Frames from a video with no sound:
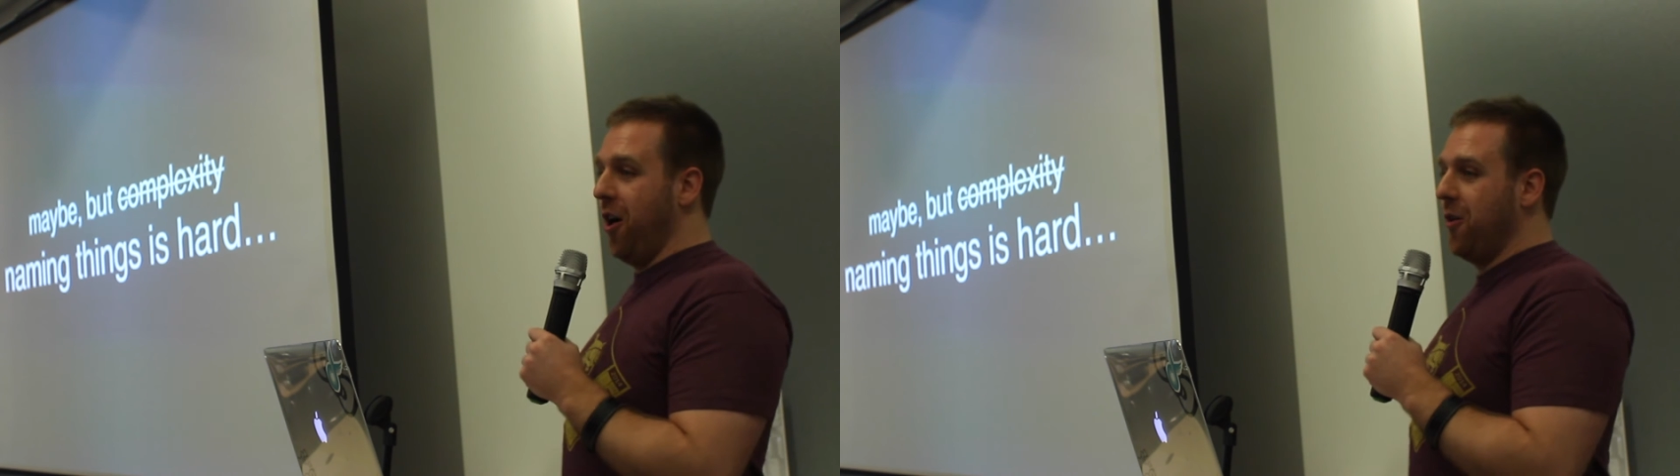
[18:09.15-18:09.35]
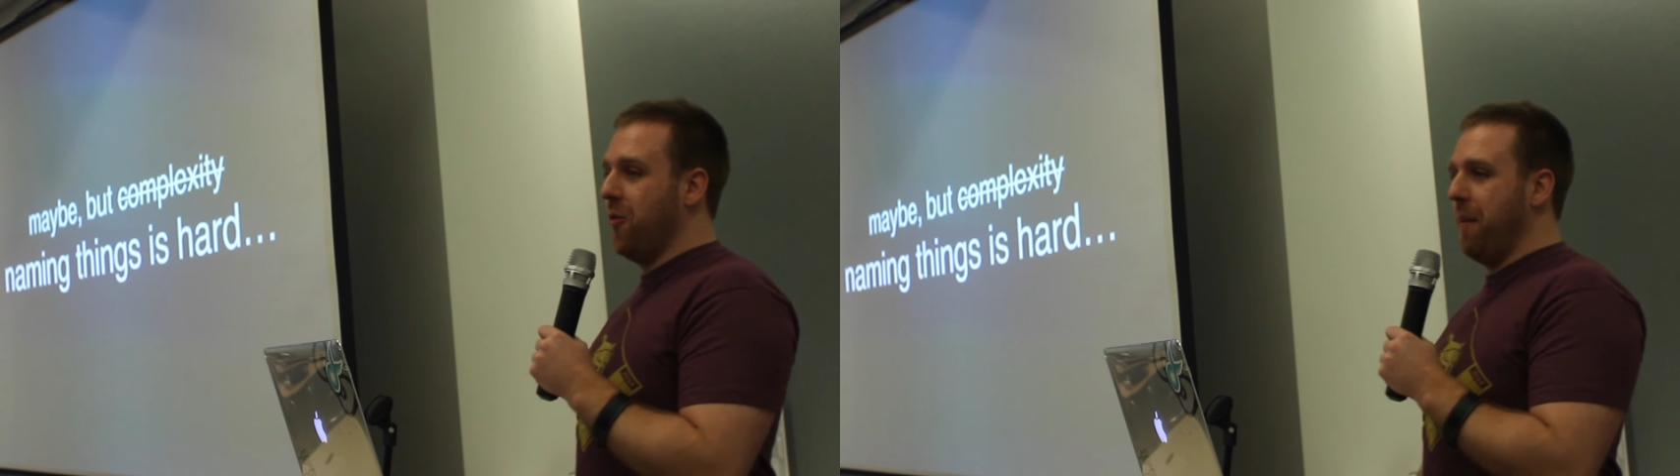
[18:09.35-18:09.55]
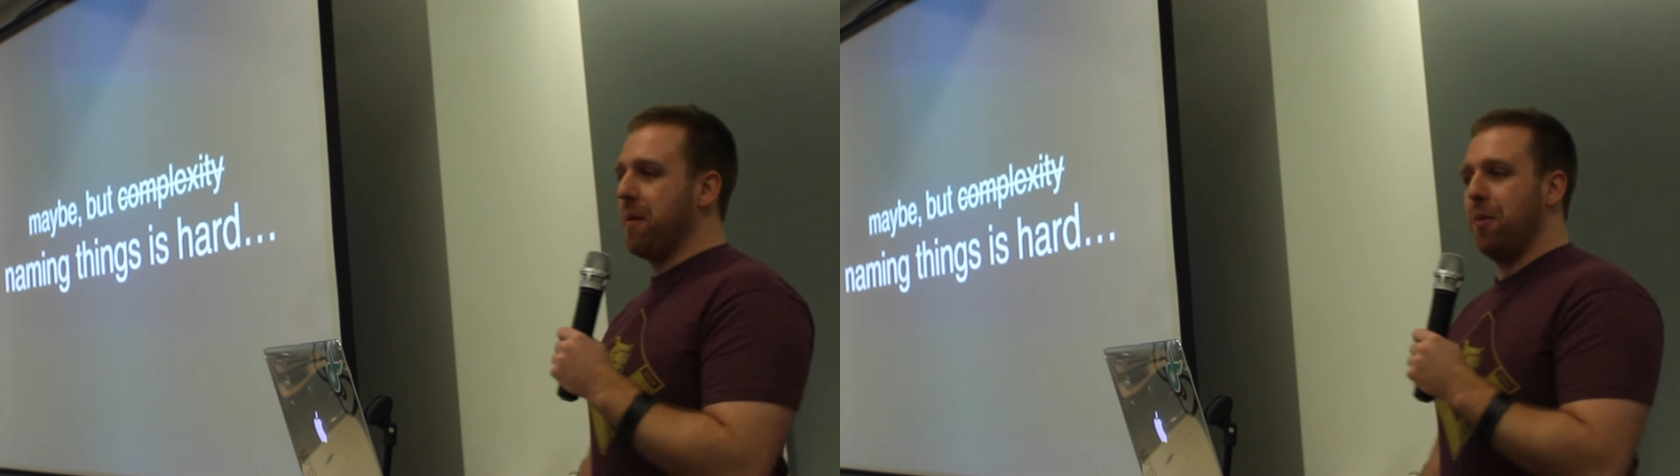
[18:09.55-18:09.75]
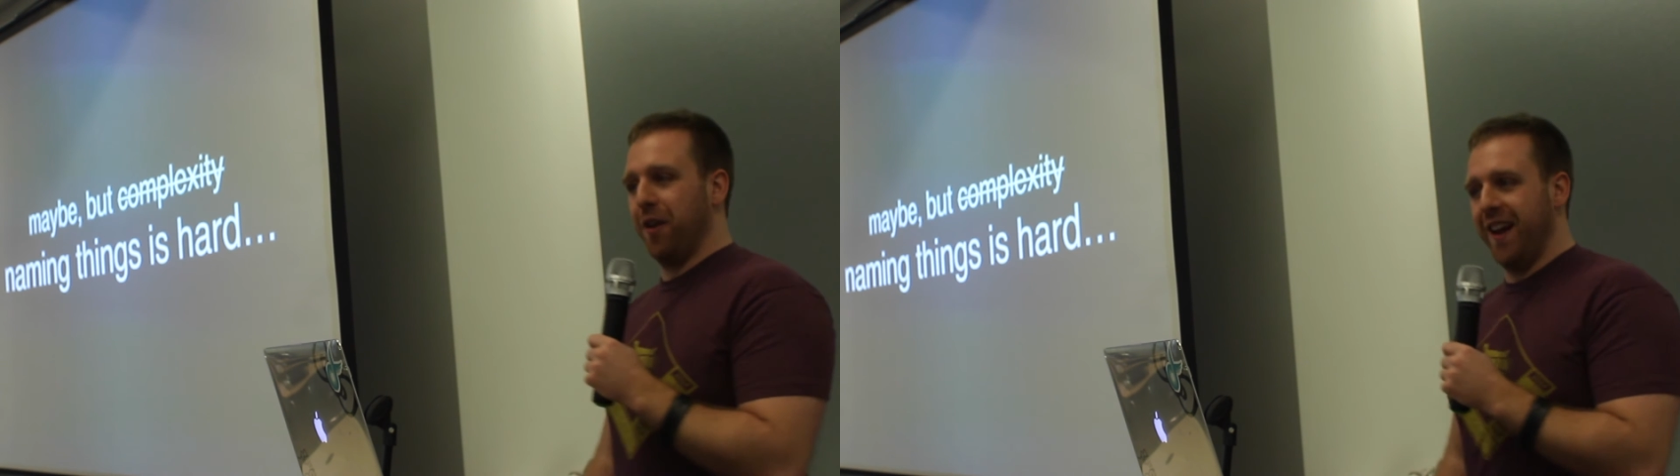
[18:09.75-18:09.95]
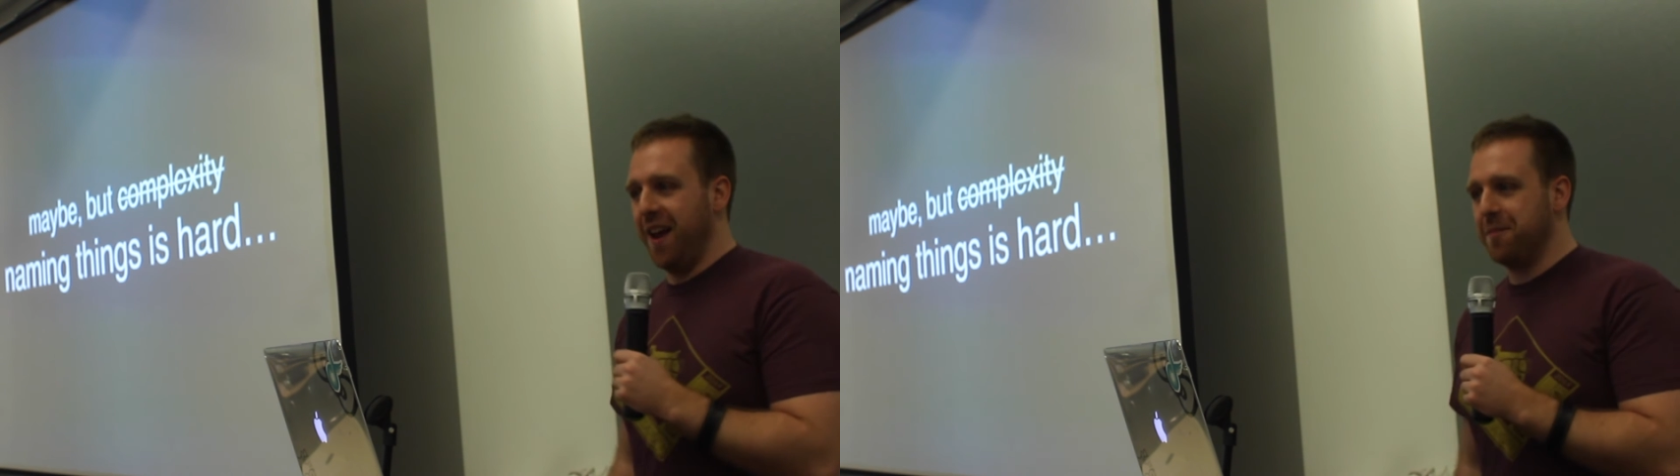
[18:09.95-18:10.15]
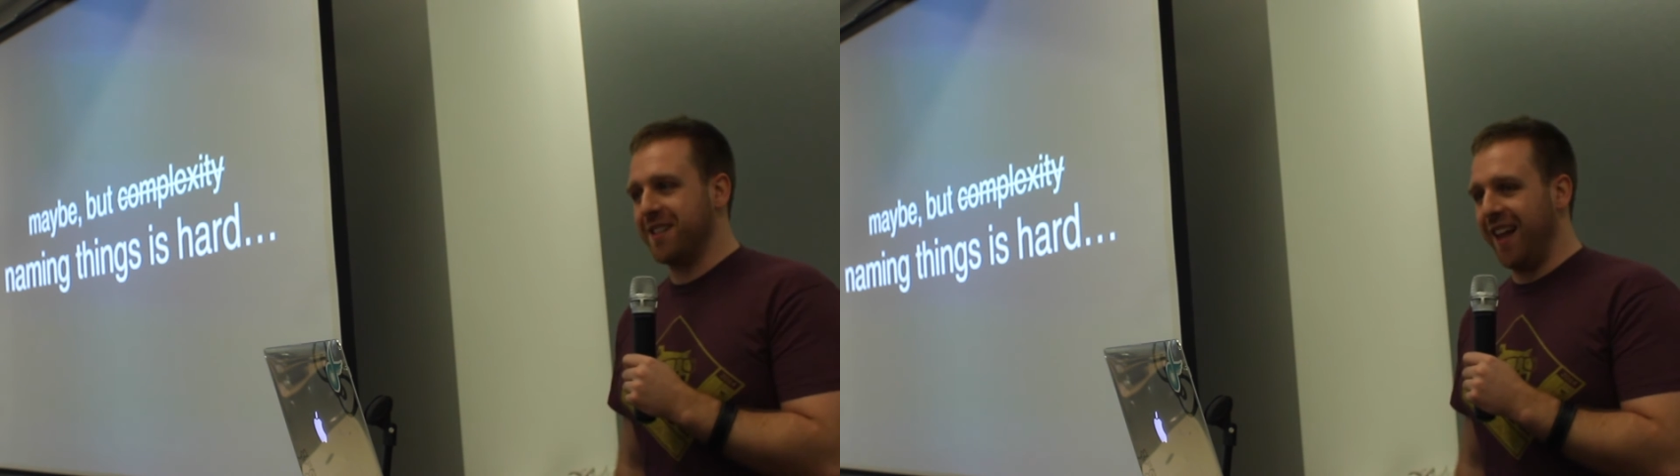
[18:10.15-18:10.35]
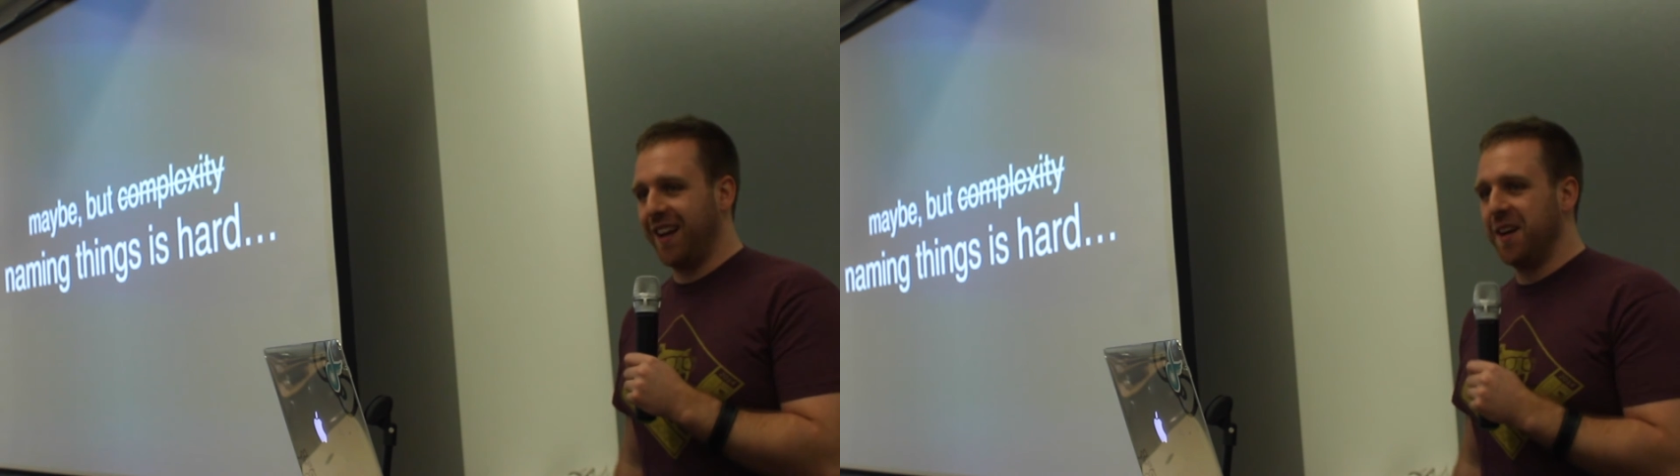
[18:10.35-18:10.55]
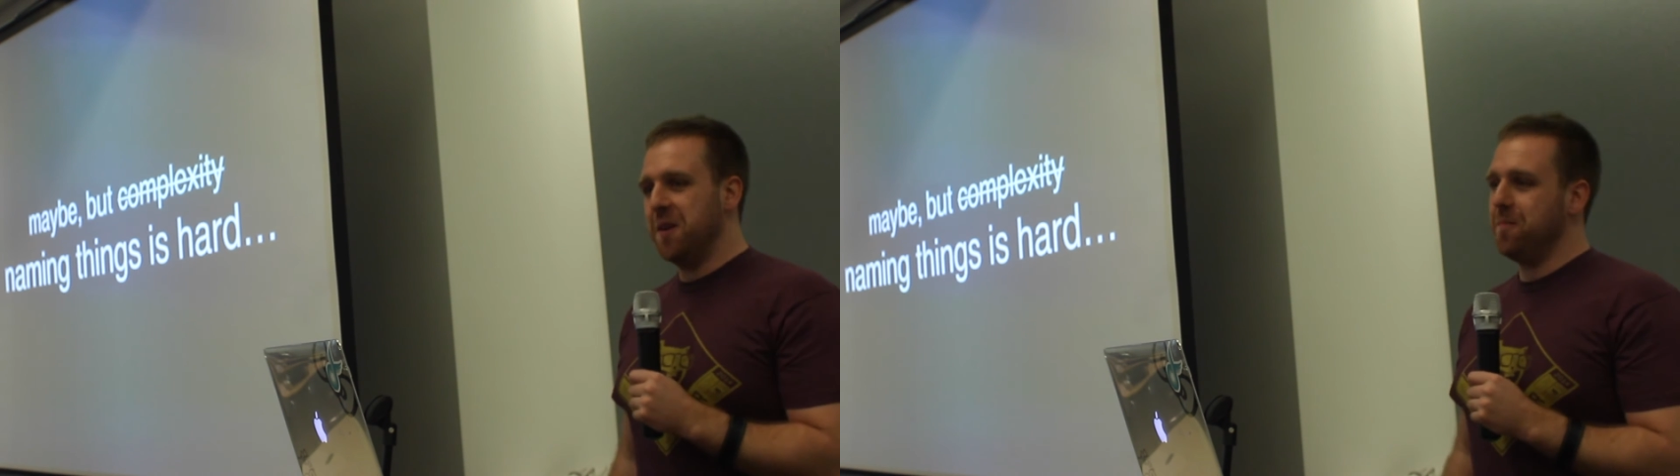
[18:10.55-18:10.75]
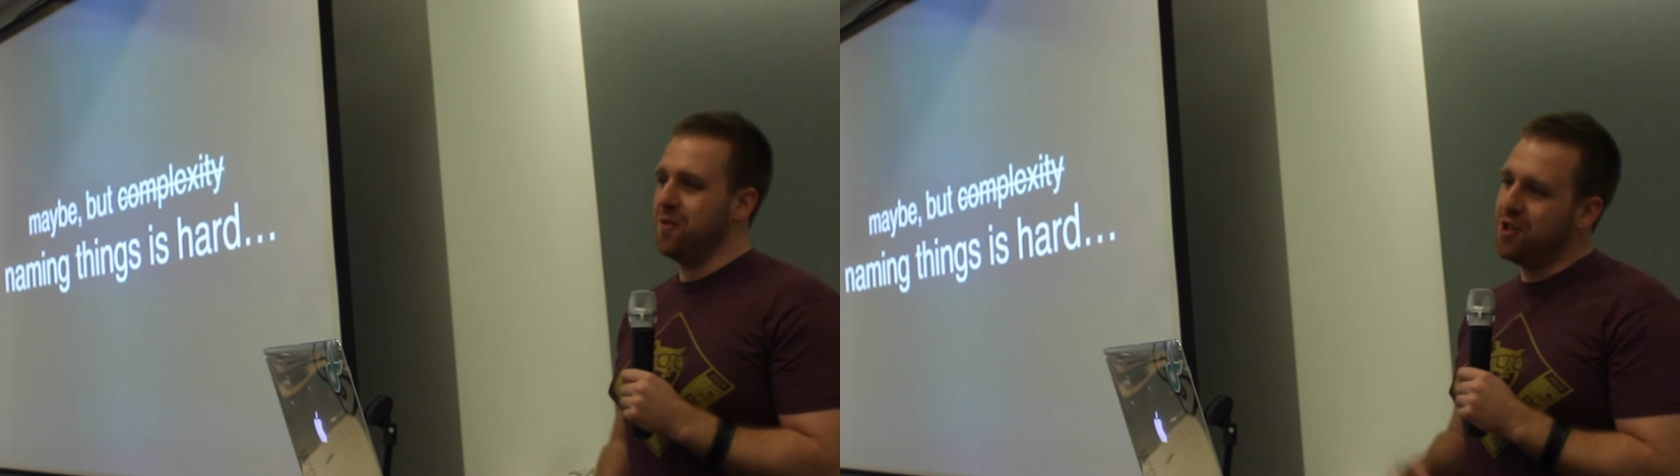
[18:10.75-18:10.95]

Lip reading: long web component names like